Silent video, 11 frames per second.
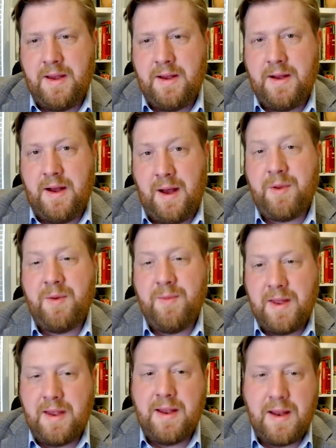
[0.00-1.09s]
I'm
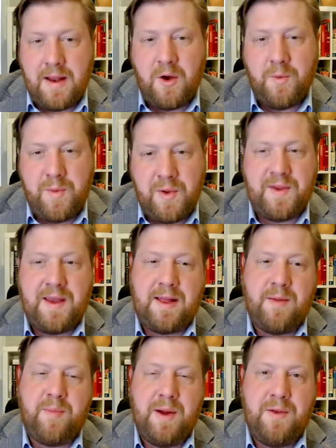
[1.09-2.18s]
committed, and I hope you'll take the
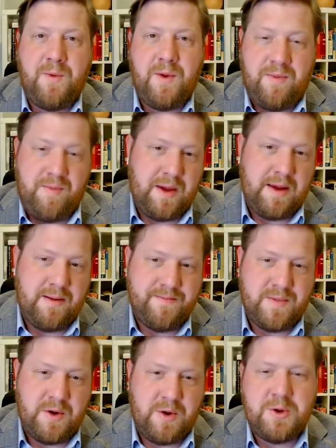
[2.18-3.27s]
pledge with me.
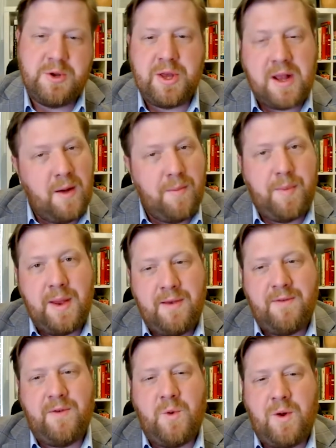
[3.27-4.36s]
Urge the
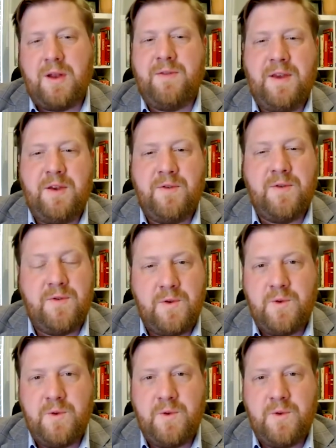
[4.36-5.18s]
companies and organizations you do